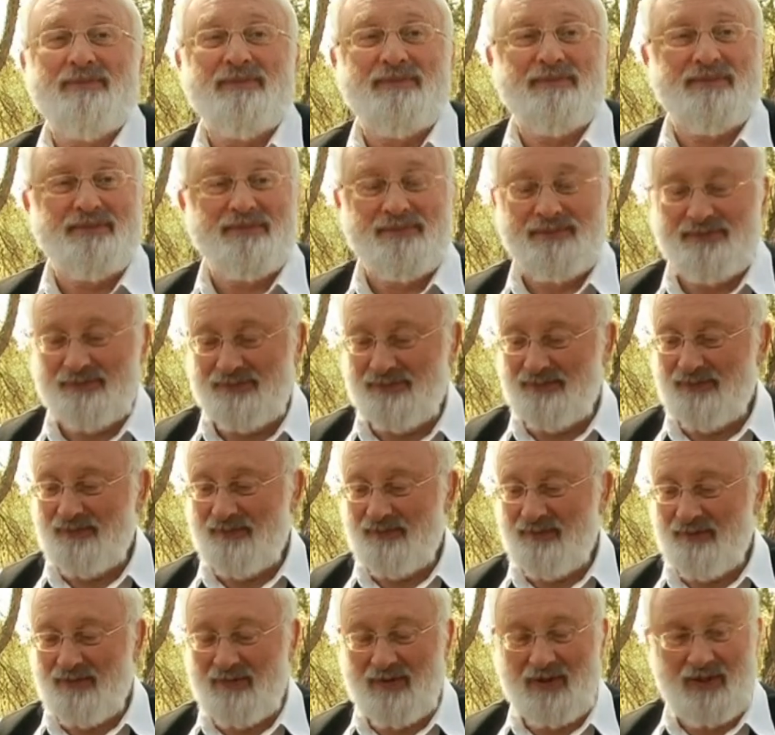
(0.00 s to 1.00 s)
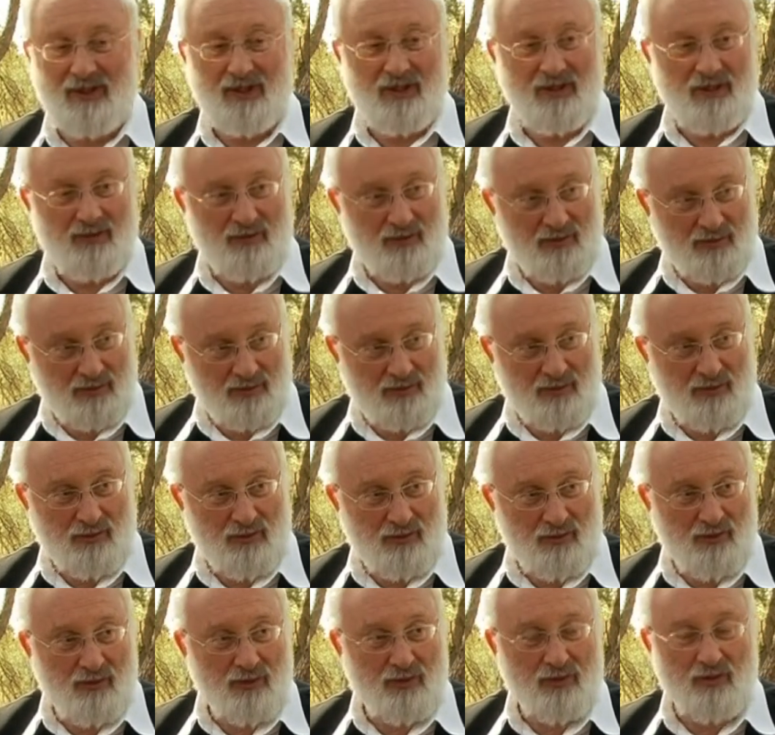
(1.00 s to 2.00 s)
our wine, is called
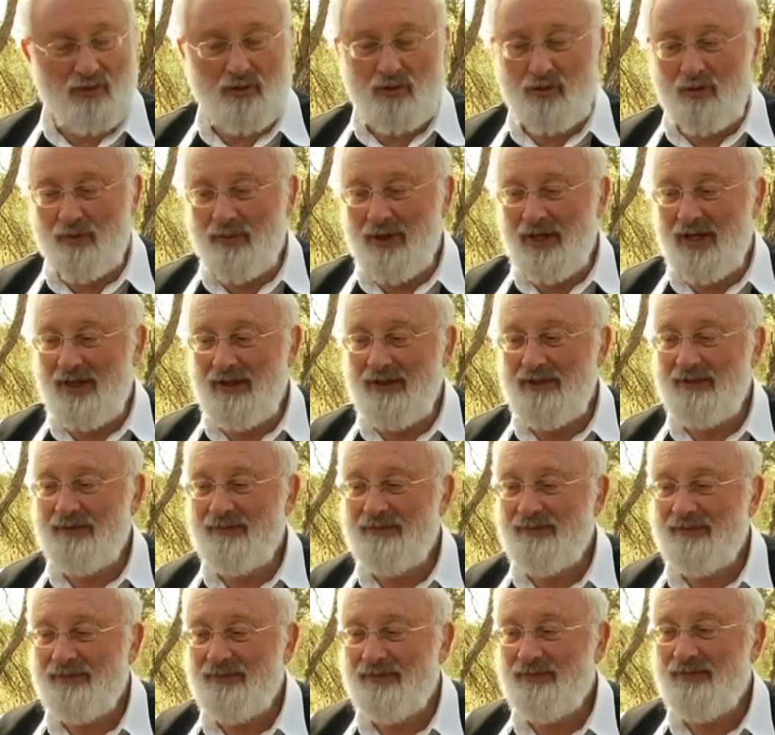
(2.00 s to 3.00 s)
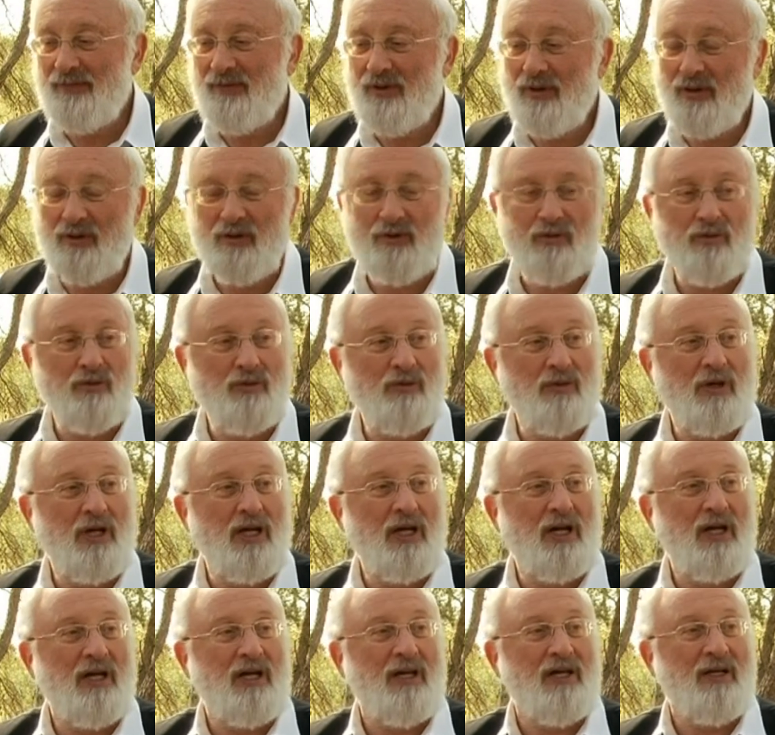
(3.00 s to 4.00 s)
Pri a
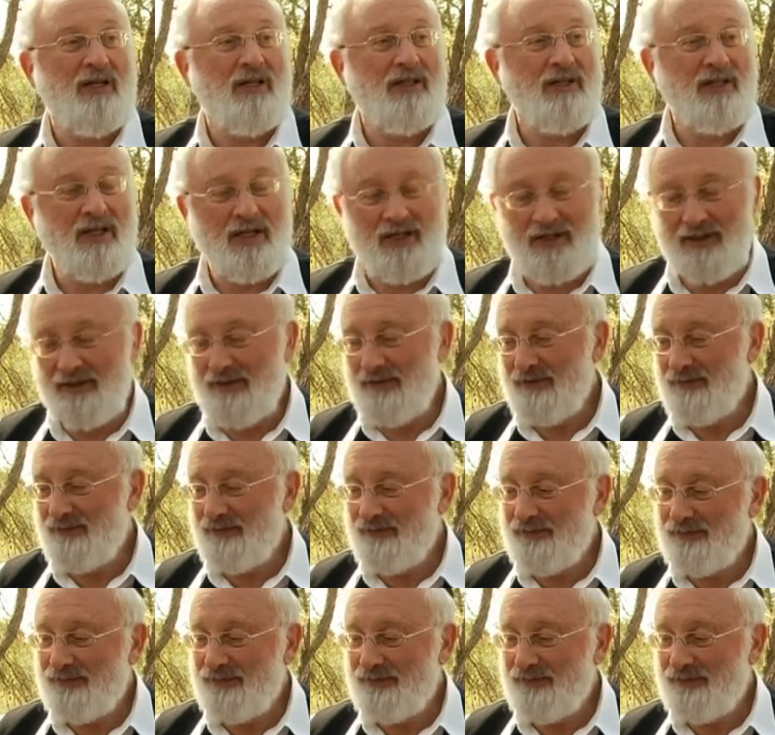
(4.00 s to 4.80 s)
sage's fruit.